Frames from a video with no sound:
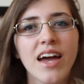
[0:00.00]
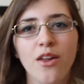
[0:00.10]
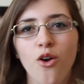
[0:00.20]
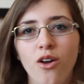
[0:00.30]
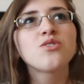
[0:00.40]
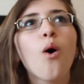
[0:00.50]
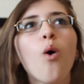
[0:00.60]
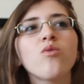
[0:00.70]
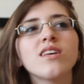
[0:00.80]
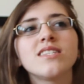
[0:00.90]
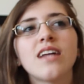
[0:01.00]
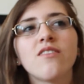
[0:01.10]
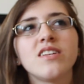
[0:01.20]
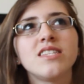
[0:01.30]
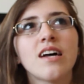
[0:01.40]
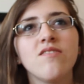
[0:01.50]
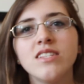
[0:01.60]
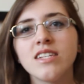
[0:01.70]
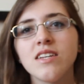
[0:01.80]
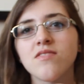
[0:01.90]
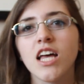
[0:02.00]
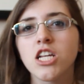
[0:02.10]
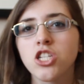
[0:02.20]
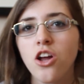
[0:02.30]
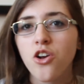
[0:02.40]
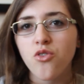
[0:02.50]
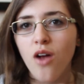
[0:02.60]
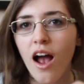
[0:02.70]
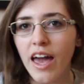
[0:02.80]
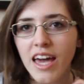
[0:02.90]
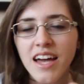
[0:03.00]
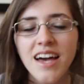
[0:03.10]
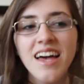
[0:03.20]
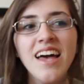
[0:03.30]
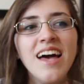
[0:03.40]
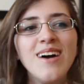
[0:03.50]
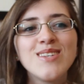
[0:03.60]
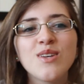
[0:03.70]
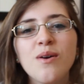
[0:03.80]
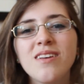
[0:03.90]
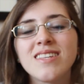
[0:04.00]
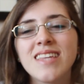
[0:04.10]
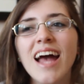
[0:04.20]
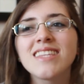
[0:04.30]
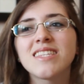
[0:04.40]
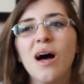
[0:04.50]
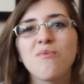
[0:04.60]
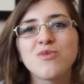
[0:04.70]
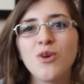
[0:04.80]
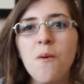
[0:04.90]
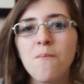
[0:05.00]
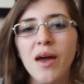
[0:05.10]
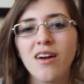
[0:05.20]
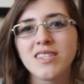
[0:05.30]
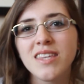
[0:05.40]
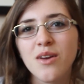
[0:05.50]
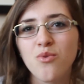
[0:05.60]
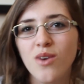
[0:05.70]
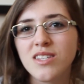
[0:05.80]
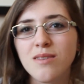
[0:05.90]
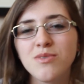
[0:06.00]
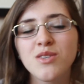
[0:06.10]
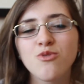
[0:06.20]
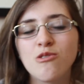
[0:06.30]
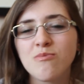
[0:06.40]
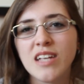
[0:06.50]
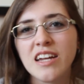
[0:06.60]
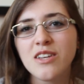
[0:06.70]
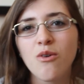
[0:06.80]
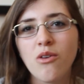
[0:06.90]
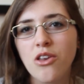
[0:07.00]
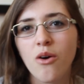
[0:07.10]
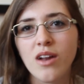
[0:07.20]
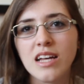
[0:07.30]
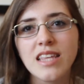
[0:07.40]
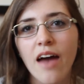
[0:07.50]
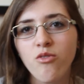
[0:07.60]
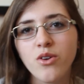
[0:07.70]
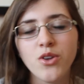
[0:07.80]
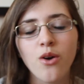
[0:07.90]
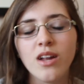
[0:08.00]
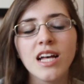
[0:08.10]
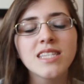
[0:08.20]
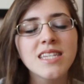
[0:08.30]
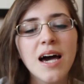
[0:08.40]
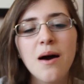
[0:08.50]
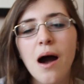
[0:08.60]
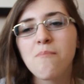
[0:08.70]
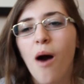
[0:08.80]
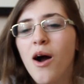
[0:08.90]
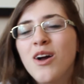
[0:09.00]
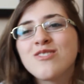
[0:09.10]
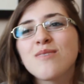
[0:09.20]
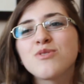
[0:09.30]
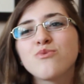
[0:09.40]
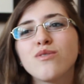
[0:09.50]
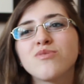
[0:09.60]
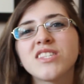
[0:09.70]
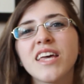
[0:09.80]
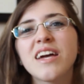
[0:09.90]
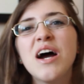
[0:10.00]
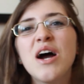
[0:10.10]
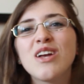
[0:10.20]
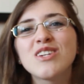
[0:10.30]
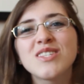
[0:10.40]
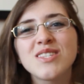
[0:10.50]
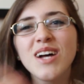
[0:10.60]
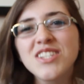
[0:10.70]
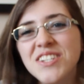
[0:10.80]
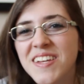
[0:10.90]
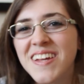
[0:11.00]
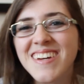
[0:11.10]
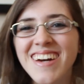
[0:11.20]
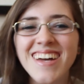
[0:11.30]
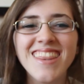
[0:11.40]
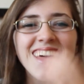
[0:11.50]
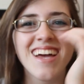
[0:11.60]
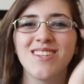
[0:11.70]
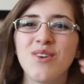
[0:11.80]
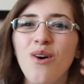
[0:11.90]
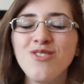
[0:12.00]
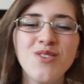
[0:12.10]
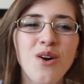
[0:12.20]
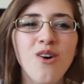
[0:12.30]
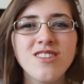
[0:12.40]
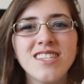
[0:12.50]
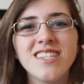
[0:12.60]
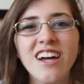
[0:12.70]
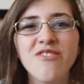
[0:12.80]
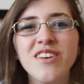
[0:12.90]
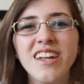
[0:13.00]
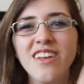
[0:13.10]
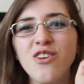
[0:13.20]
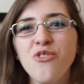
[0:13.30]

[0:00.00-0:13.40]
get hurt, just holding Stefan. Stefan didn't even like start crying. So he stands up, so embarrassed, and like runs up to the room pretending no one noticed. Everyone noticed. My mom goes up to the room, she's like, "You're such an idiot, like I told you to hold Stefan and you